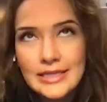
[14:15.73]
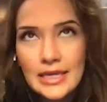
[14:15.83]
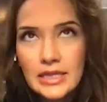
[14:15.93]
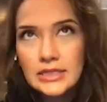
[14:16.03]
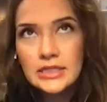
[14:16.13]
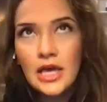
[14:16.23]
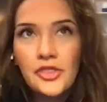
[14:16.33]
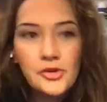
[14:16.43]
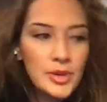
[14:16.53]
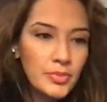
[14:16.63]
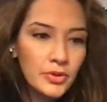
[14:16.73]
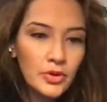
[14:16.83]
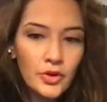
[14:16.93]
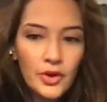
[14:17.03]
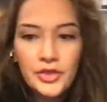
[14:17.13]
tending to other
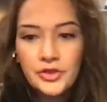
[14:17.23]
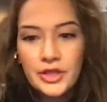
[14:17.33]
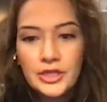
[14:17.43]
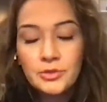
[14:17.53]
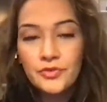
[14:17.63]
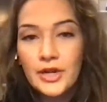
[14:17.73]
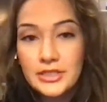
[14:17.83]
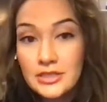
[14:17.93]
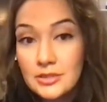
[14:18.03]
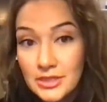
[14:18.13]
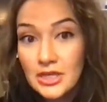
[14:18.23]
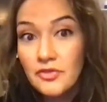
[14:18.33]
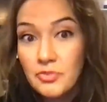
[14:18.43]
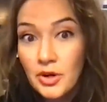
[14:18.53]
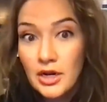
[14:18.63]
people or other things before I tend to
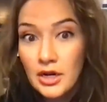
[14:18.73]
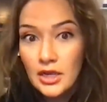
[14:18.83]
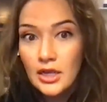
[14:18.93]
myself more.